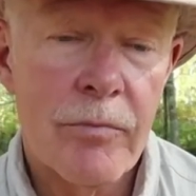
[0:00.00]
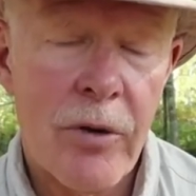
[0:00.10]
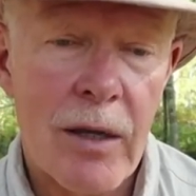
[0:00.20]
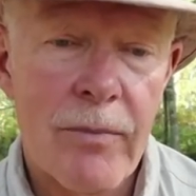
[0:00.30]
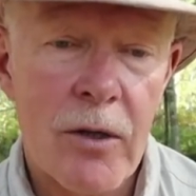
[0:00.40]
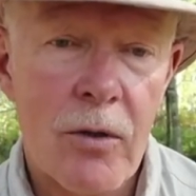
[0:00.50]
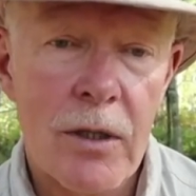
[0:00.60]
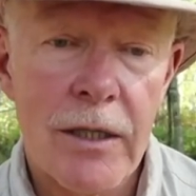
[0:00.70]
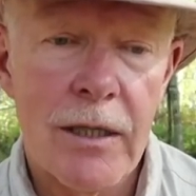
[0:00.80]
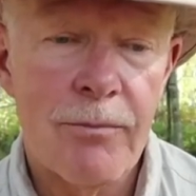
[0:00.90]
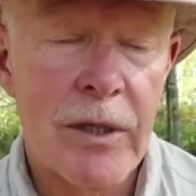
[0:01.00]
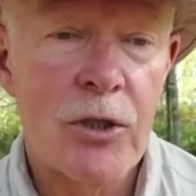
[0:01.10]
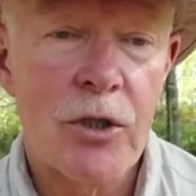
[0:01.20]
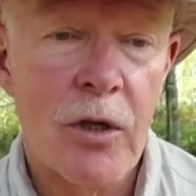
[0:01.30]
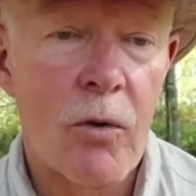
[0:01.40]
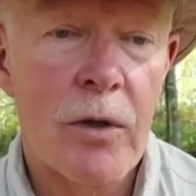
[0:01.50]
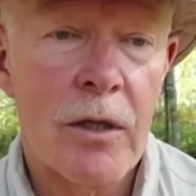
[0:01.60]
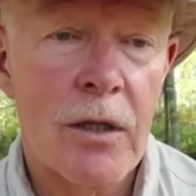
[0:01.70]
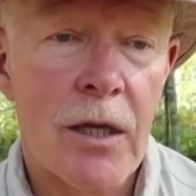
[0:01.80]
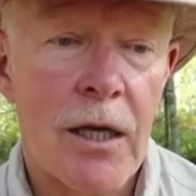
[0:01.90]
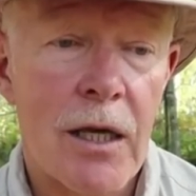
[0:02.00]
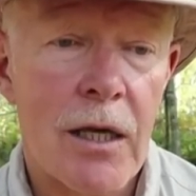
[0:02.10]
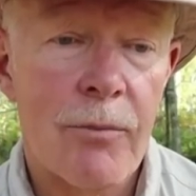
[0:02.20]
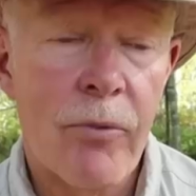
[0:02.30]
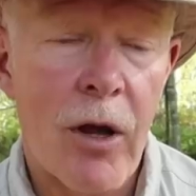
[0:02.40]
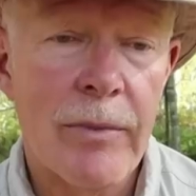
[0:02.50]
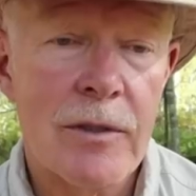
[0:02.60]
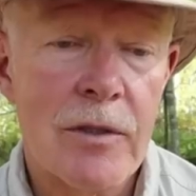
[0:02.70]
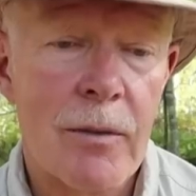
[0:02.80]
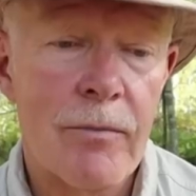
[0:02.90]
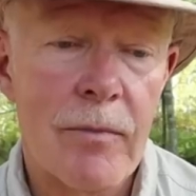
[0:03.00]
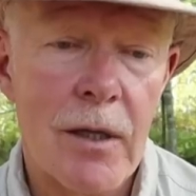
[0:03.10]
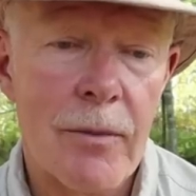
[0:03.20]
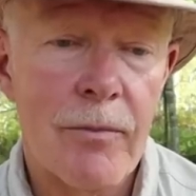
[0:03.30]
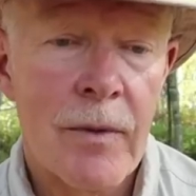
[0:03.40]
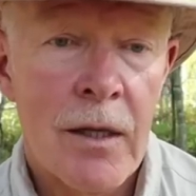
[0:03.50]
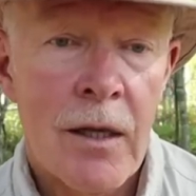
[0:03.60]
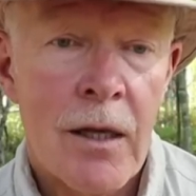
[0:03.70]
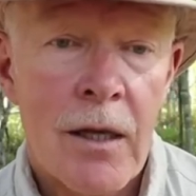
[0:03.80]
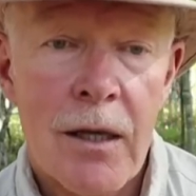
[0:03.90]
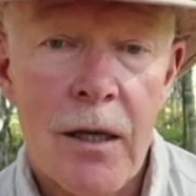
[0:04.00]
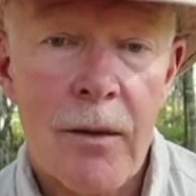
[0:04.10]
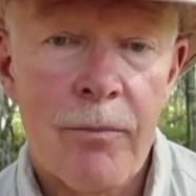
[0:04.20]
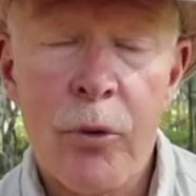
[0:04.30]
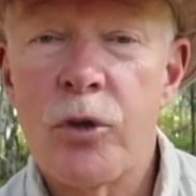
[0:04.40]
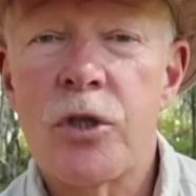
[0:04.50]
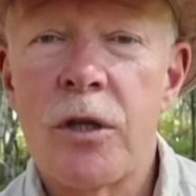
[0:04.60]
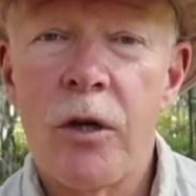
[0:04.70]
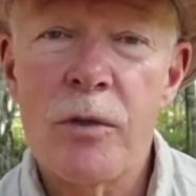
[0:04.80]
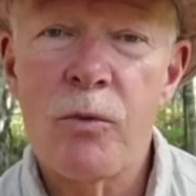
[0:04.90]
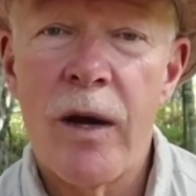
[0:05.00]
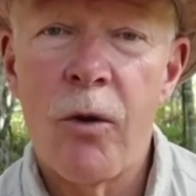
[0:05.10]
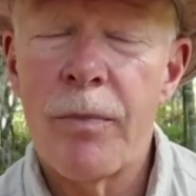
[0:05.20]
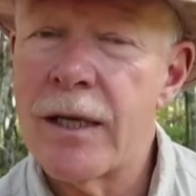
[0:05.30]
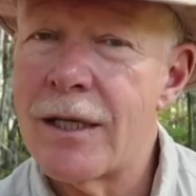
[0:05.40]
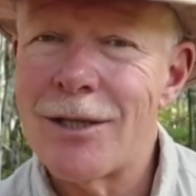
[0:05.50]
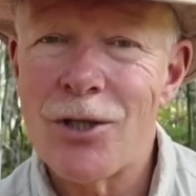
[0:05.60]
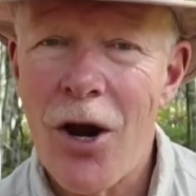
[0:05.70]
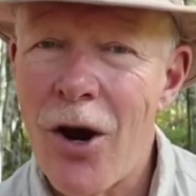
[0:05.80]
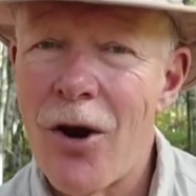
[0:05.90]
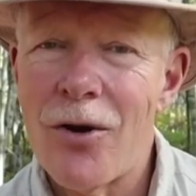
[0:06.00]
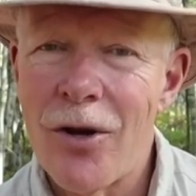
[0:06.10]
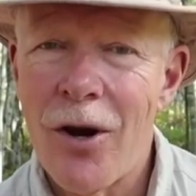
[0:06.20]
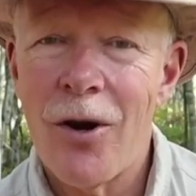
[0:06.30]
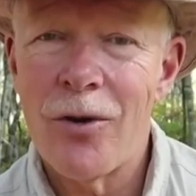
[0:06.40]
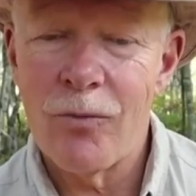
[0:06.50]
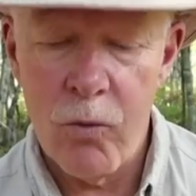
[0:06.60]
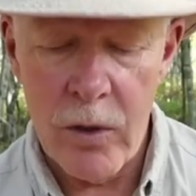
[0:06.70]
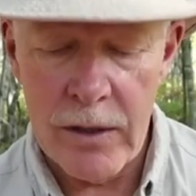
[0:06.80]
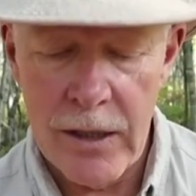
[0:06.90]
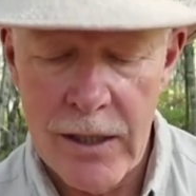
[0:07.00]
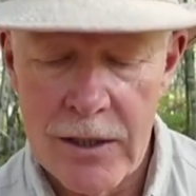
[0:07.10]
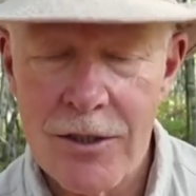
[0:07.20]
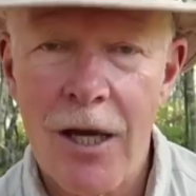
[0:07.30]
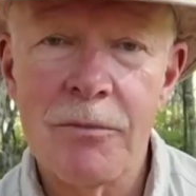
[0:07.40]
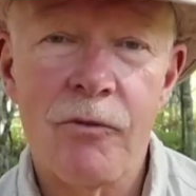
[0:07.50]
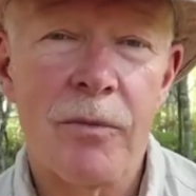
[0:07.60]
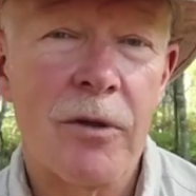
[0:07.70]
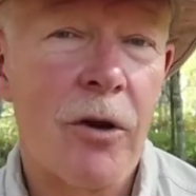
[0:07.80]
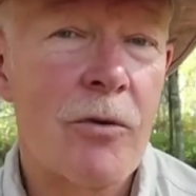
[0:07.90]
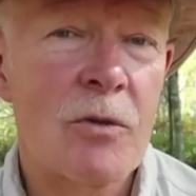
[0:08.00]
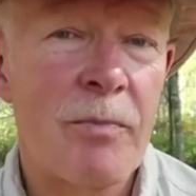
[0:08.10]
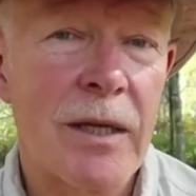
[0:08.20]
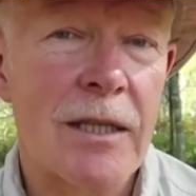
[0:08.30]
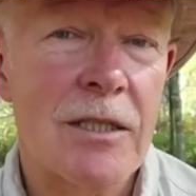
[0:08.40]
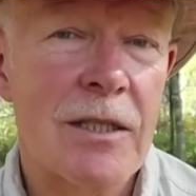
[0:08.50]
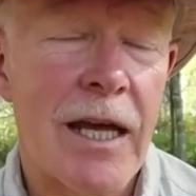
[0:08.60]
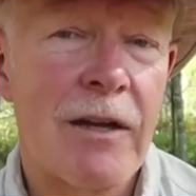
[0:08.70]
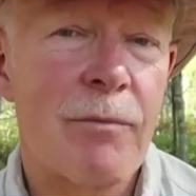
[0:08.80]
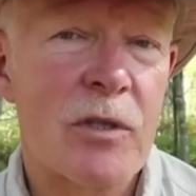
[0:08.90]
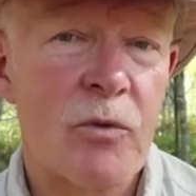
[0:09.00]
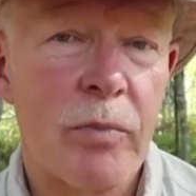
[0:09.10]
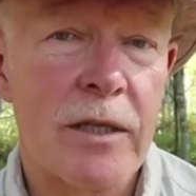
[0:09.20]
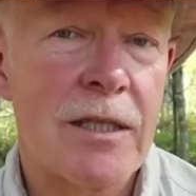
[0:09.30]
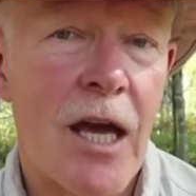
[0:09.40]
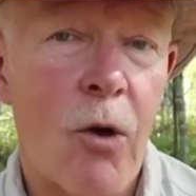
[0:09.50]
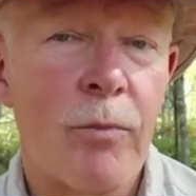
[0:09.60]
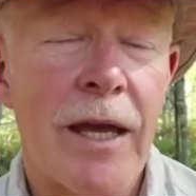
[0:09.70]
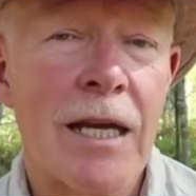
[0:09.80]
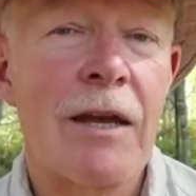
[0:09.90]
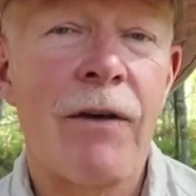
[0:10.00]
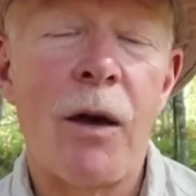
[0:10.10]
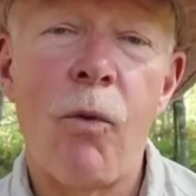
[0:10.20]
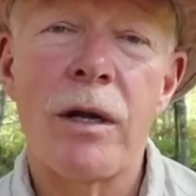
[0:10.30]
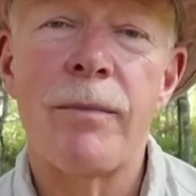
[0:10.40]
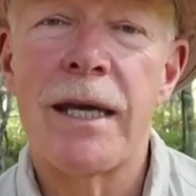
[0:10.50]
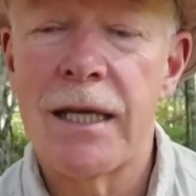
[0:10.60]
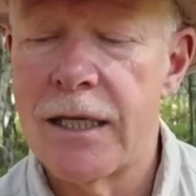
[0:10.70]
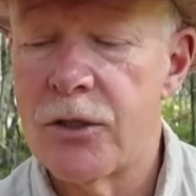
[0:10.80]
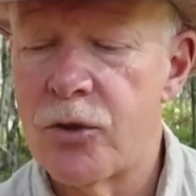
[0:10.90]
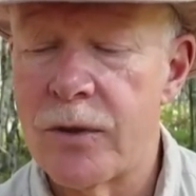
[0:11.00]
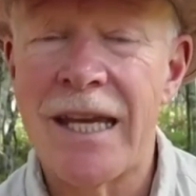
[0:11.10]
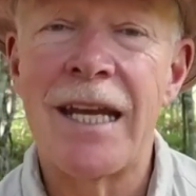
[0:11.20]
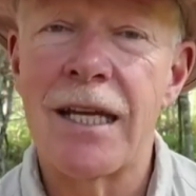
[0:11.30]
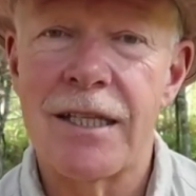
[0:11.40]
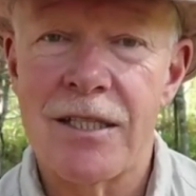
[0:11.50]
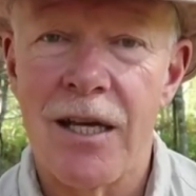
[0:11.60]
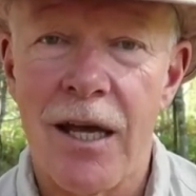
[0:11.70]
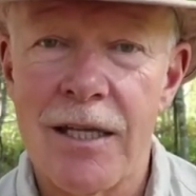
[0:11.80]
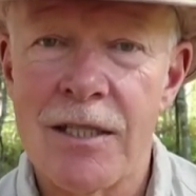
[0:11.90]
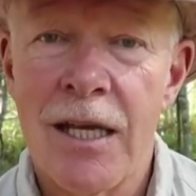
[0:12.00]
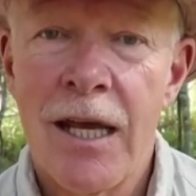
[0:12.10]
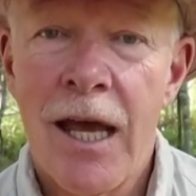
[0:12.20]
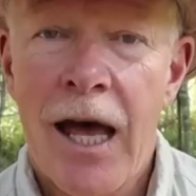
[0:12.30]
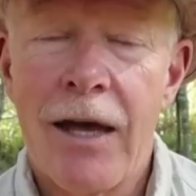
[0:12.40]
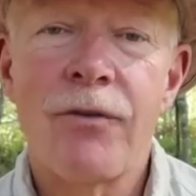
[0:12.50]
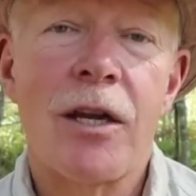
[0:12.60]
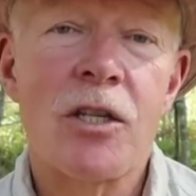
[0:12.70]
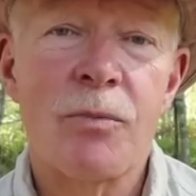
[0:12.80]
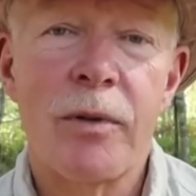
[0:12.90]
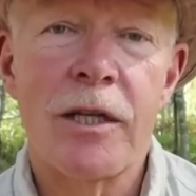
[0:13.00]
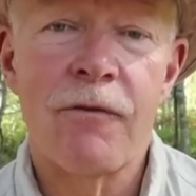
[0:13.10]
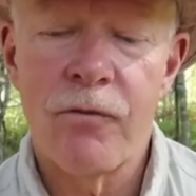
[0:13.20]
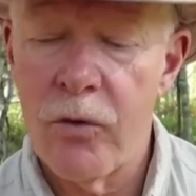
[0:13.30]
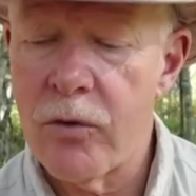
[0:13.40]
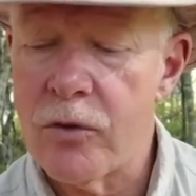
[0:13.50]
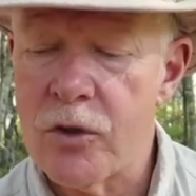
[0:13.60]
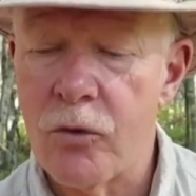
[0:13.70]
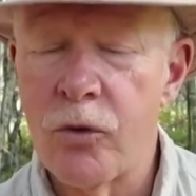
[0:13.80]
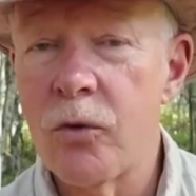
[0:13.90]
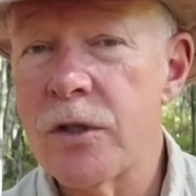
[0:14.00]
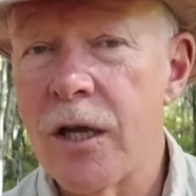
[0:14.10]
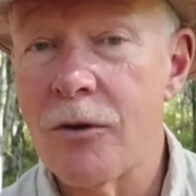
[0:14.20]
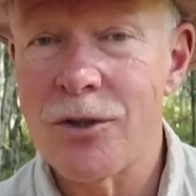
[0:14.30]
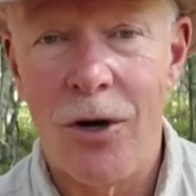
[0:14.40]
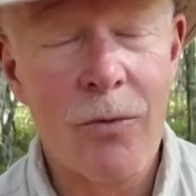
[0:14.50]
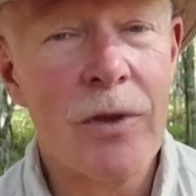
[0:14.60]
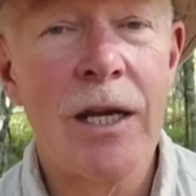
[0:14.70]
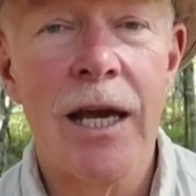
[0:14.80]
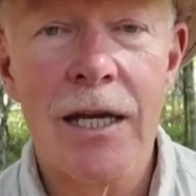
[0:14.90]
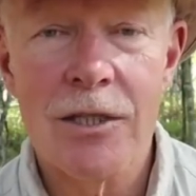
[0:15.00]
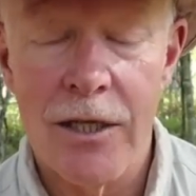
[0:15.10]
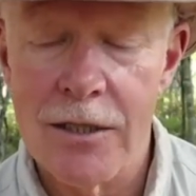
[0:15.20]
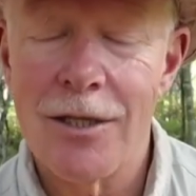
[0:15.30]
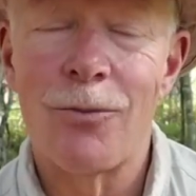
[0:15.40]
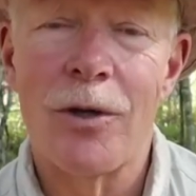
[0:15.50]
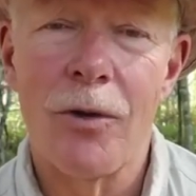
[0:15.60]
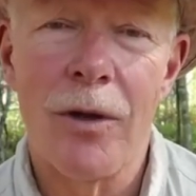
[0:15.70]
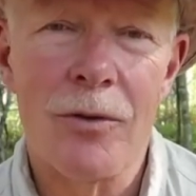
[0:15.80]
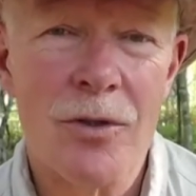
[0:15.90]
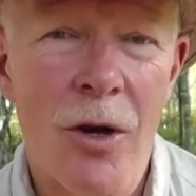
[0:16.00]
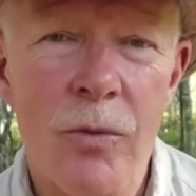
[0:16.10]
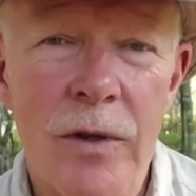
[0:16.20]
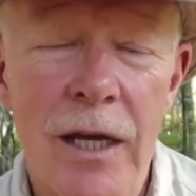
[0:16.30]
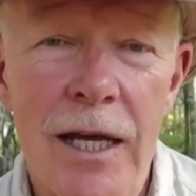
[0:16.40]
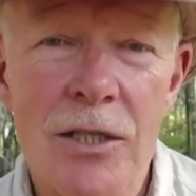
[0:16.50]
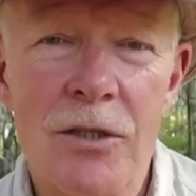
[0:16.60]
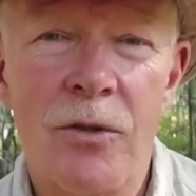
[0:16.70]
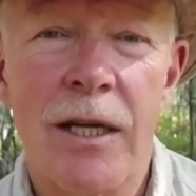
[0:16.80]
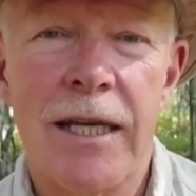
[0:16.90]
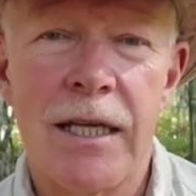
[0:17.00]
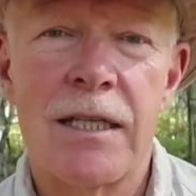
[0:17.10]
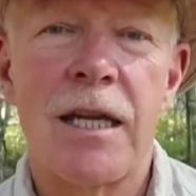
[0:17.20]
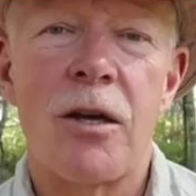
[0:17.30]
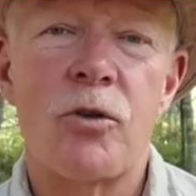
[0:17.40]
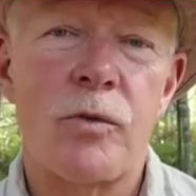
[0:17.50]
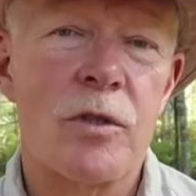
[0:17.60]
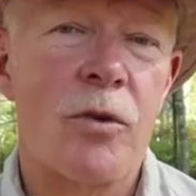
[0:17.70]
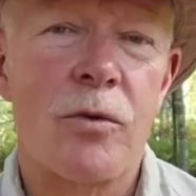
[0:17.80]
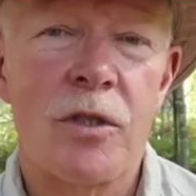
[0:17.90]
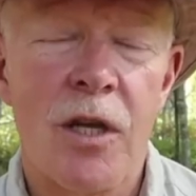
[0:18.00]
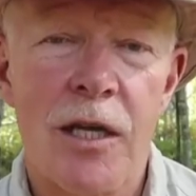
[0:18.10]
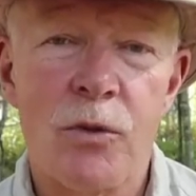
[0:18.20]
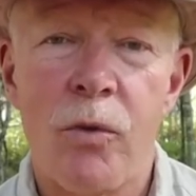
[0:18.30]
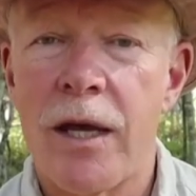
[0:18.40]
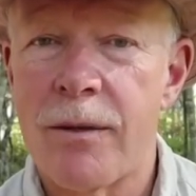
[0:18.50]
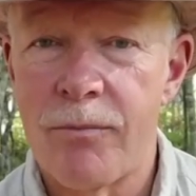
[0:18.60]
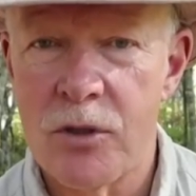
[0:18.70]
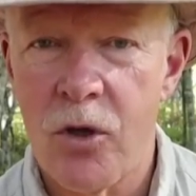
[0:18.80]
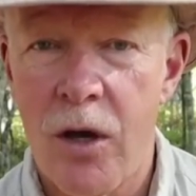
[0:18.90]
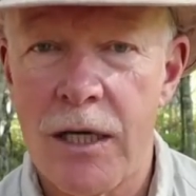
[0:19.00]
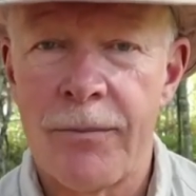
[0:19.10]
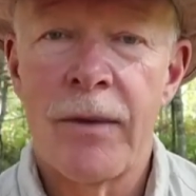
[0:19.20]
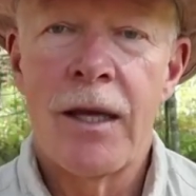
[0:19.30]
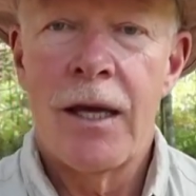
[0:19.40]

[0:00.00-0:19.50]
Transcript: primarily beech and oak, and probably some uh, Uh, birch in there as well, but it is hard, hard wood, and it comes from large billets that have been split down. But yet, if I want to make it into kindling size, I've got to split it further. So usually I'll start with an axe. Yes, I will. I'll start with an axe until I get it down to a certain size where I can baton it.